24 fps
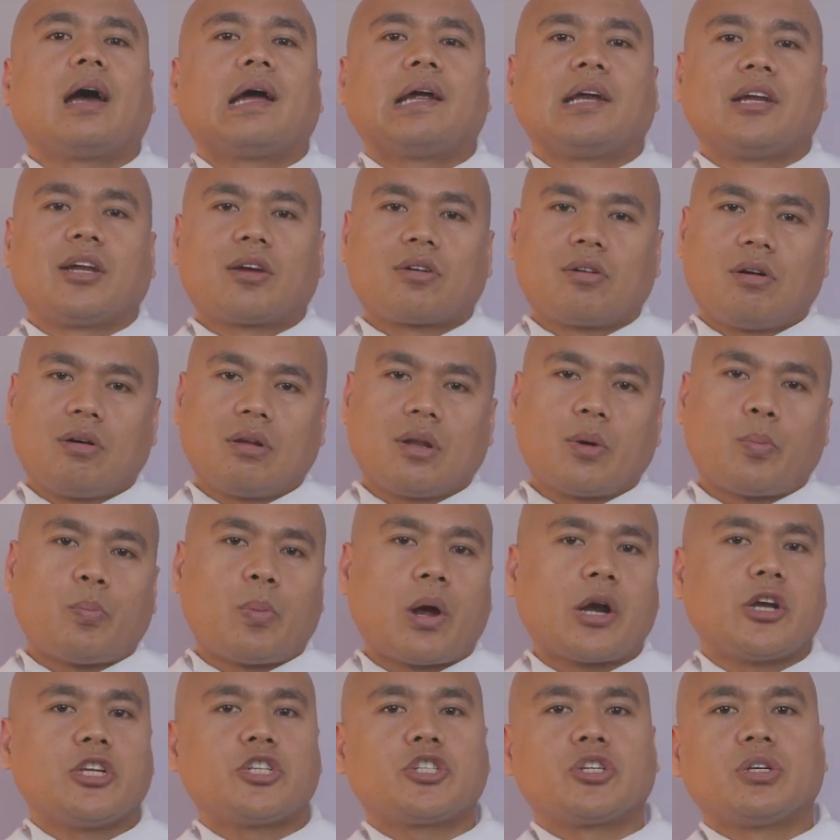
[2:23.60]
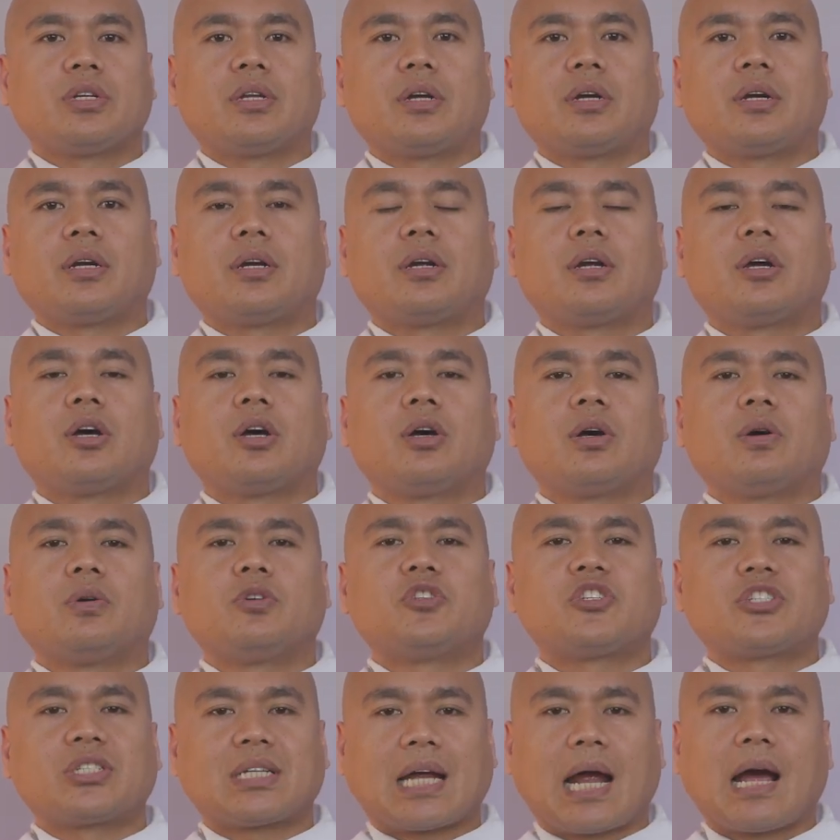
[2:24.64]
I recall a parishioner
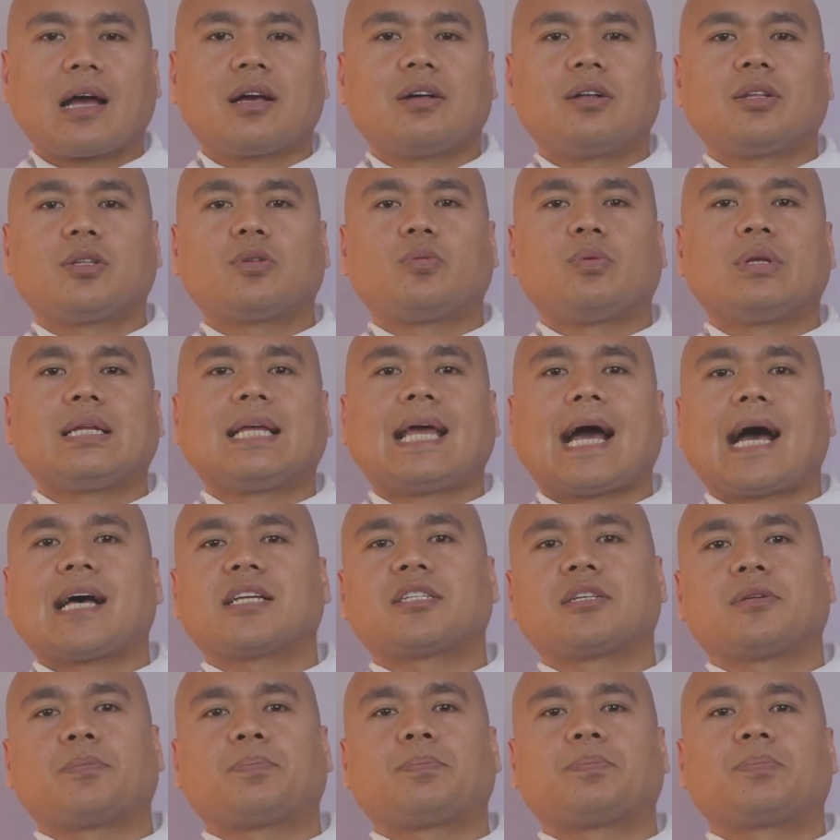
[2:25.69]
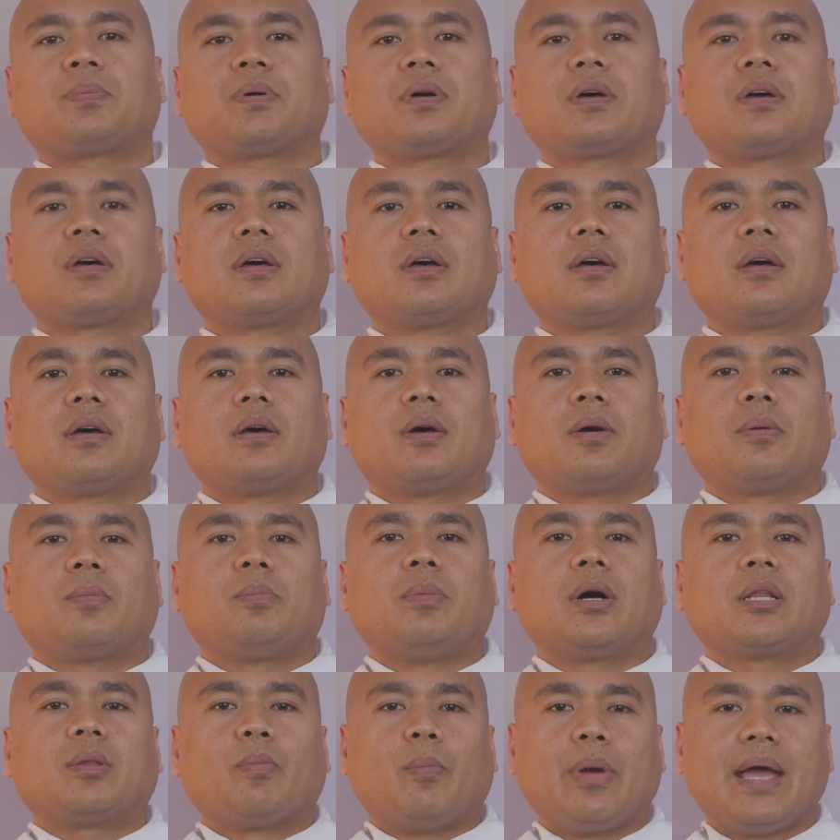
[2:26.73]
who struggled with gossip,
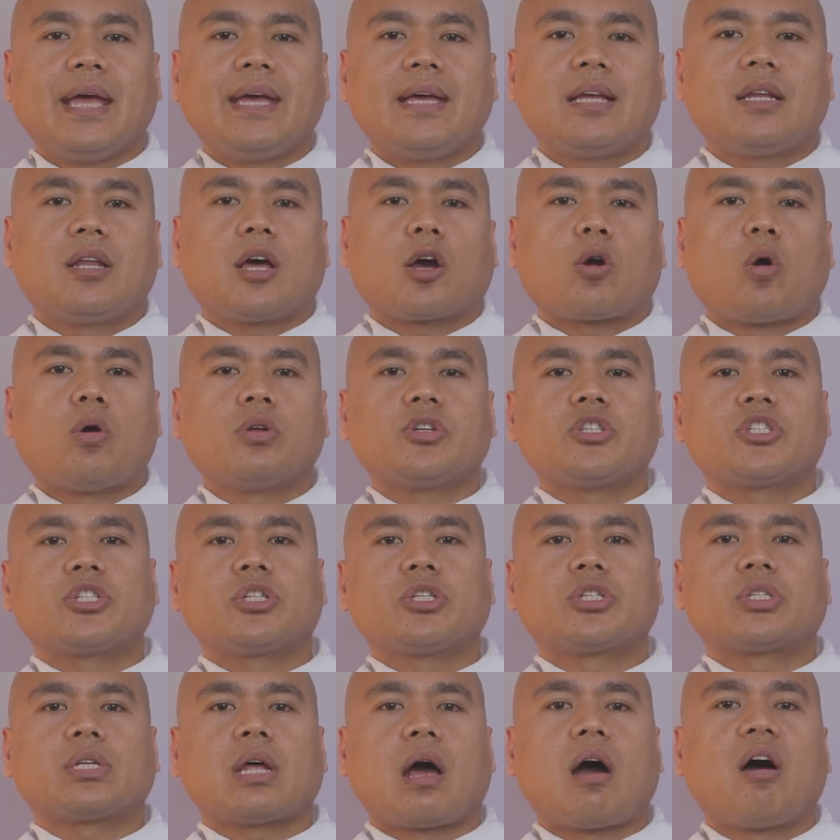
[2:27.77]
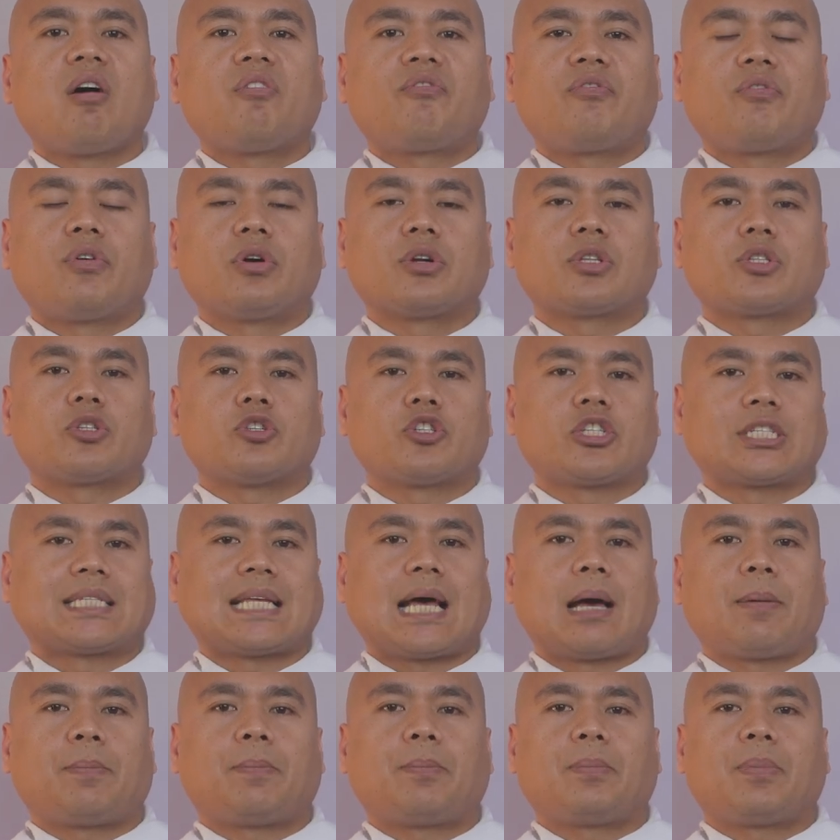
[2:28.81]
but made a conscious effort to
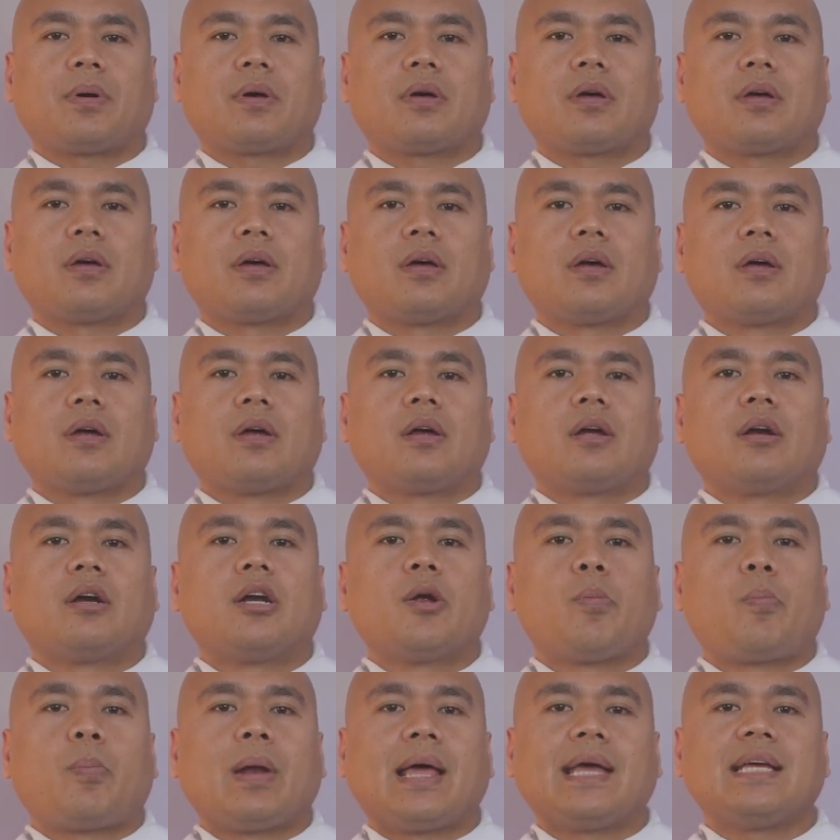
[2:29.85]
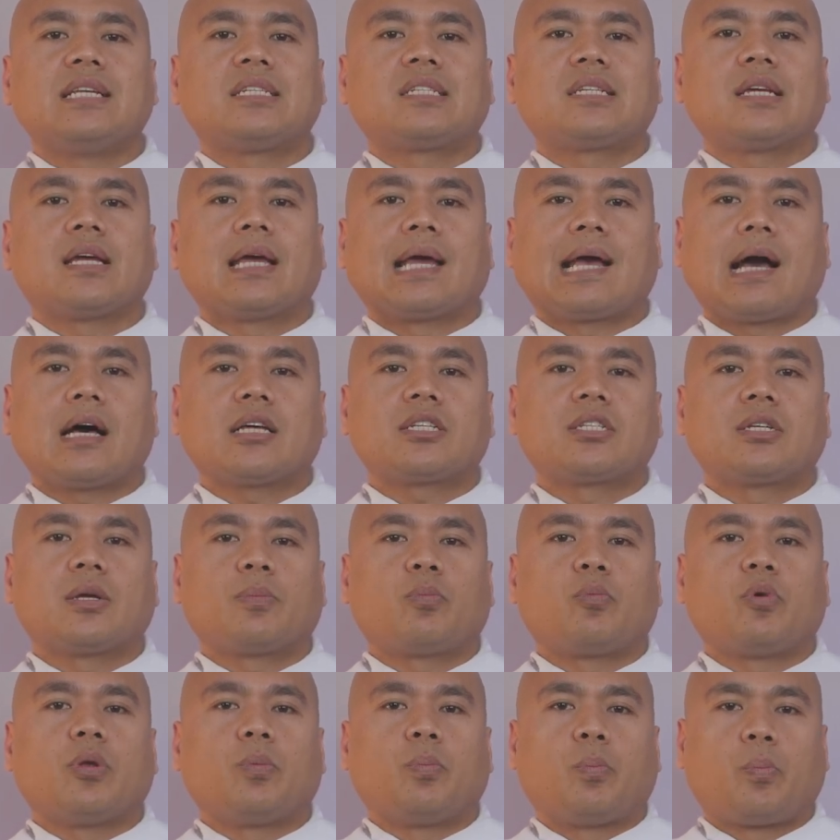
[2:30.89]
stop, replacing
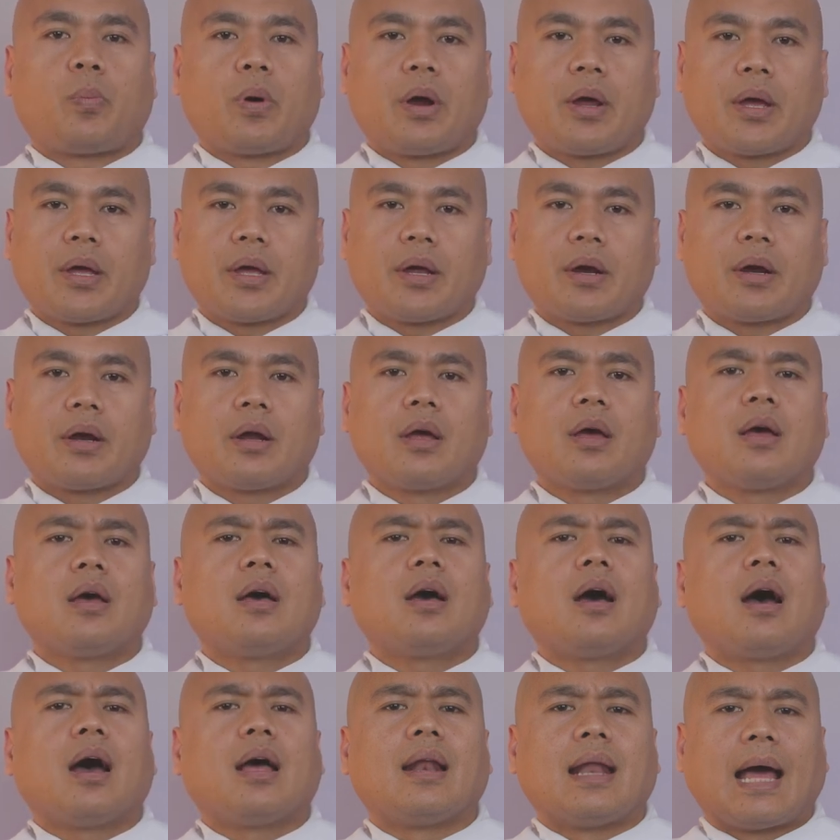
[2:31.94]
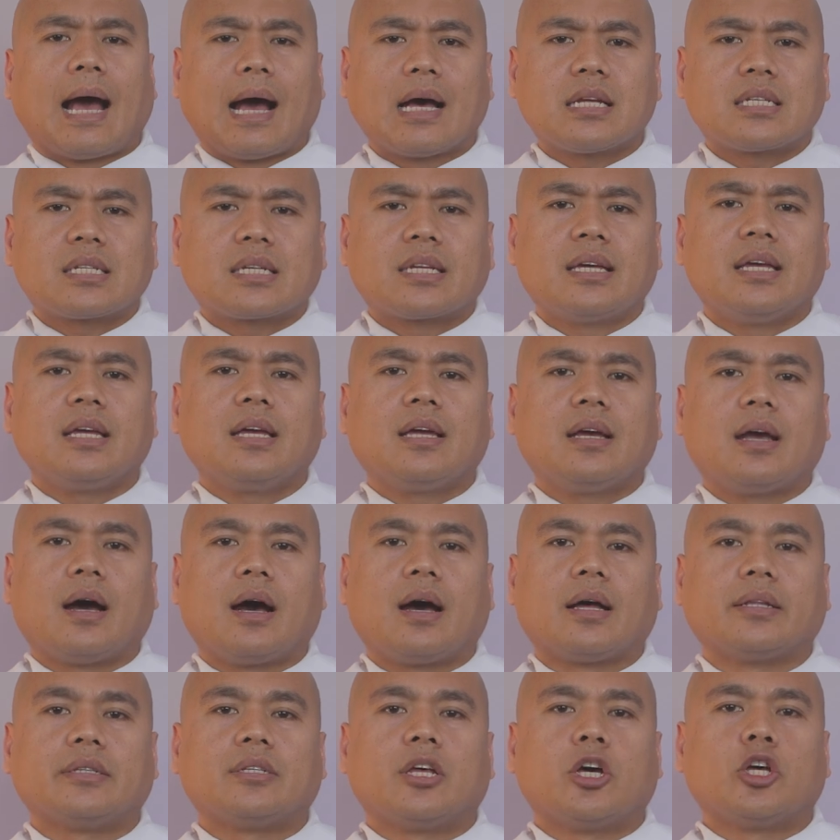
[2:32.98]
gossip with prayer and asking
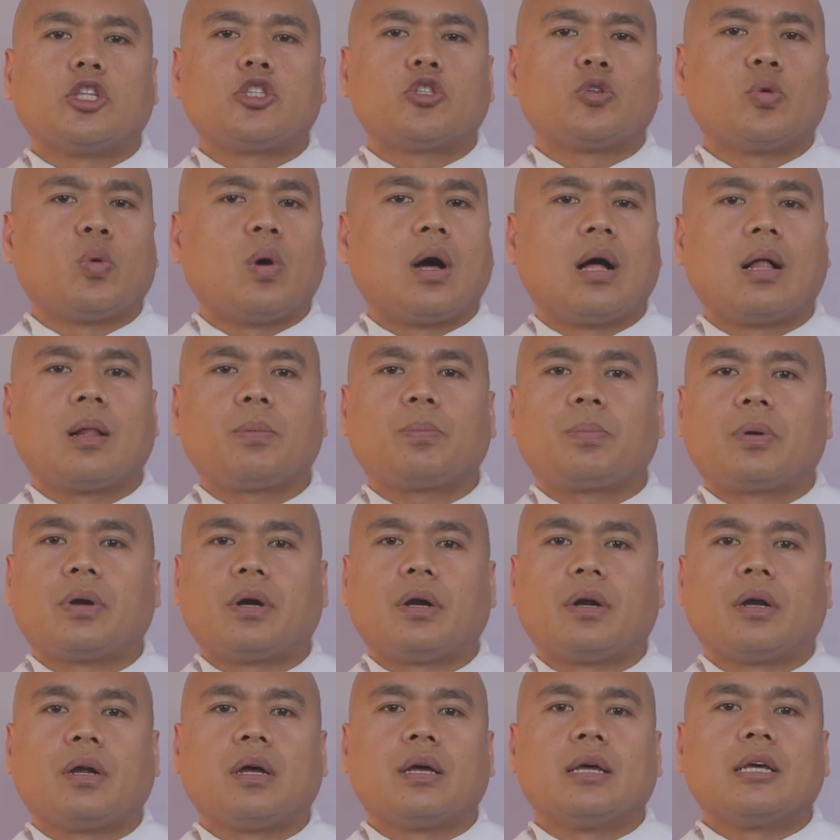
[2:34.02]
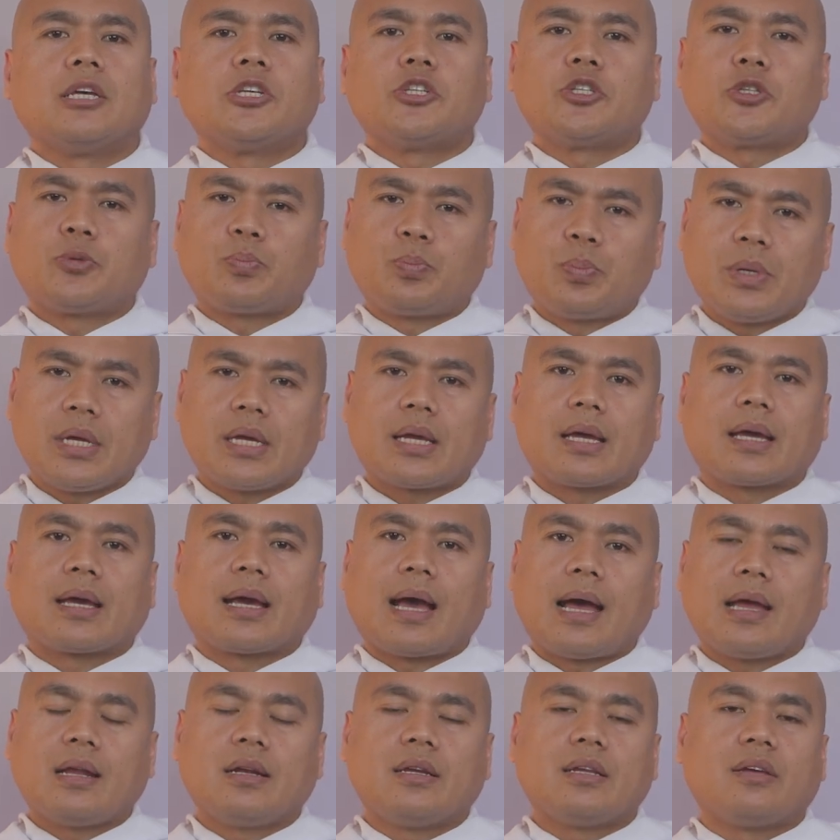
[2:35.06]
God to help her speak
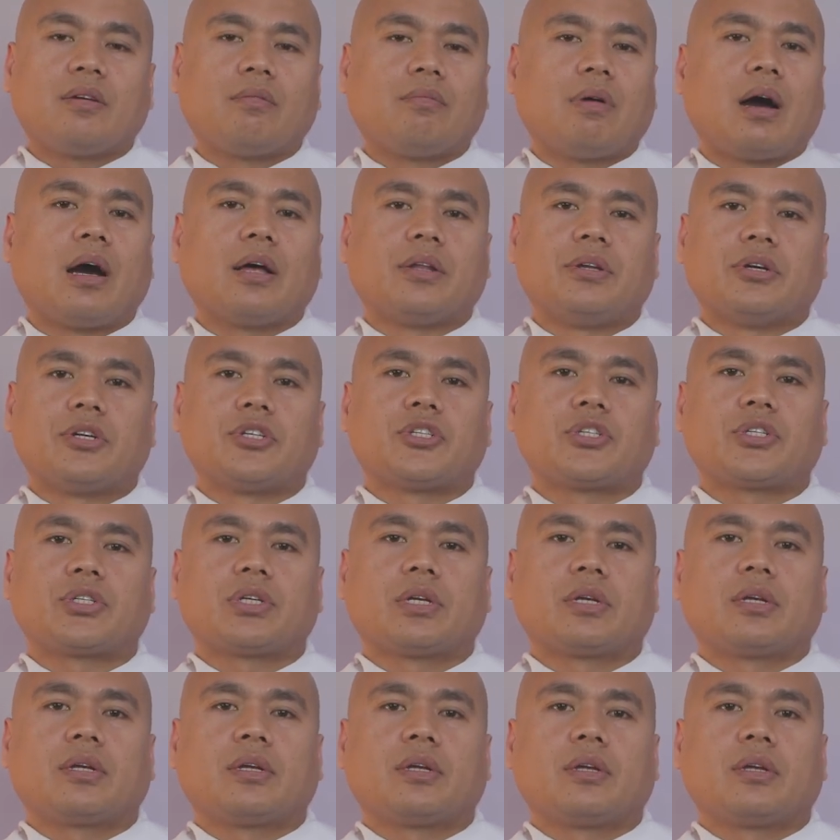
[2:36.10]
kindly of others.